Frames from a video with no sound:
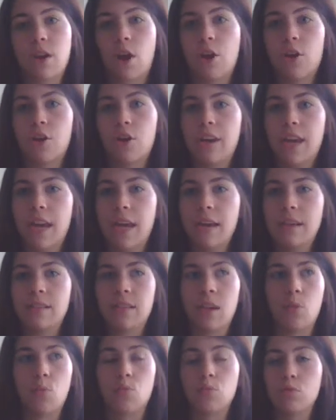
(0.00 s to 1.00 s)
starter
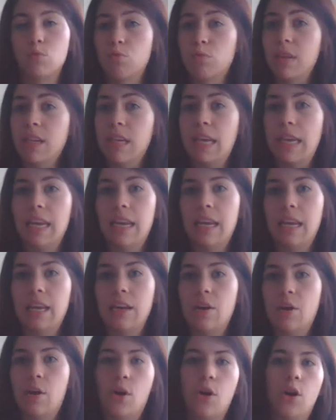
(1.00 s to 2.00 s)
kicks. I was really
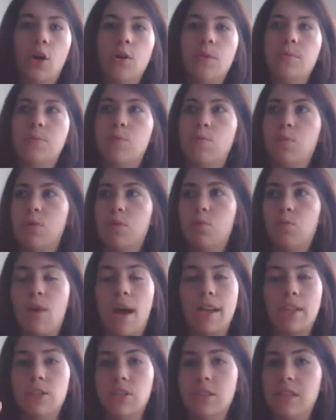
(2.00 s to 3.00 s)
getting into herbs with
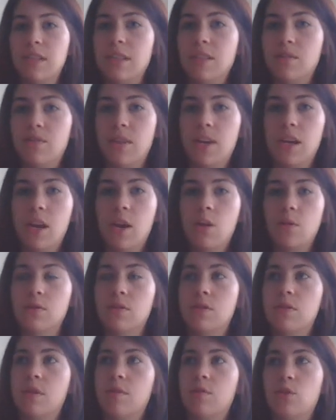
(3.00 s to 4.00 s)
watching these
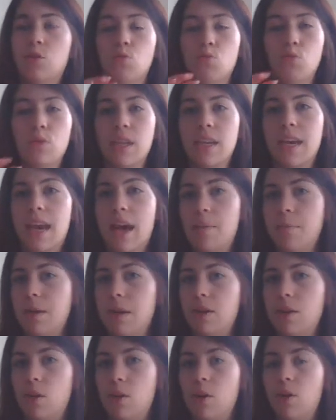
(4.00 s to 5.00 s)
videos and stuff. She really got
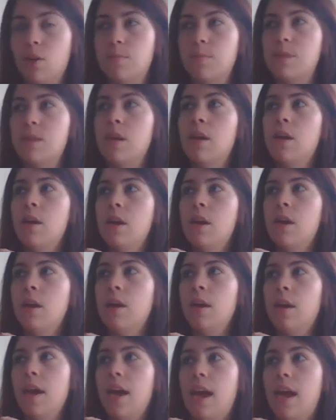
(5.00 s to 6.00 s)
me into herbs
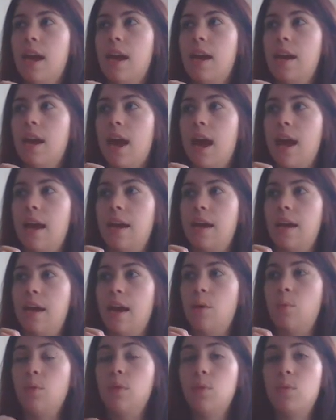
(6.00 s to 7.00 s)
and
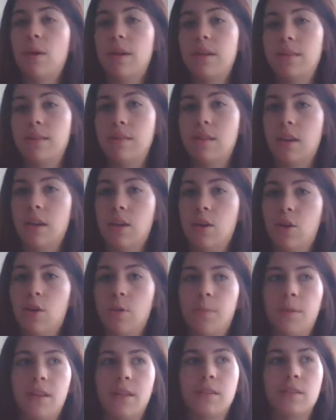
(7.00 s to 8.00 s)
I, I really wanted to study
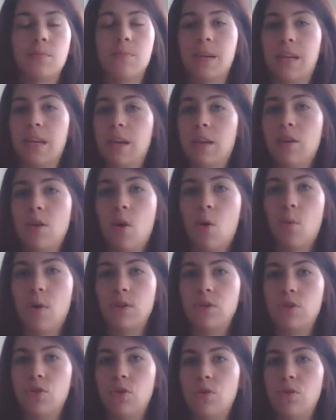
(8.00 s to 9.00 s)
herbalism. I didn't know
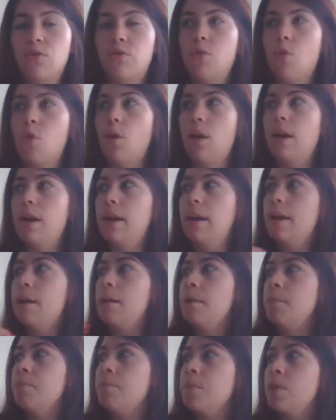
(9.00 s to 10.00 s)
what to do for it.
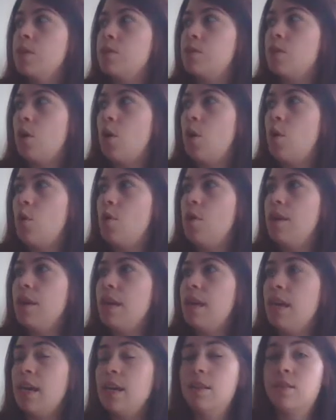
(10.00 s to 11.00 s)
So
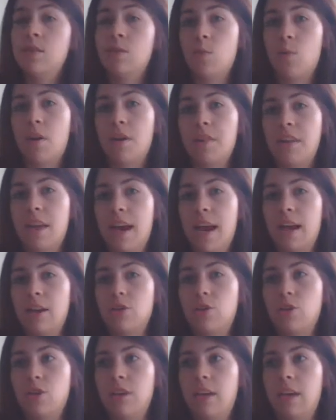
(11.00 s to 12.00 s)
he's the one that
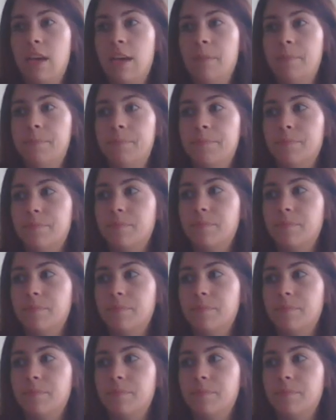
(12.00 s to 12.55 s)
actually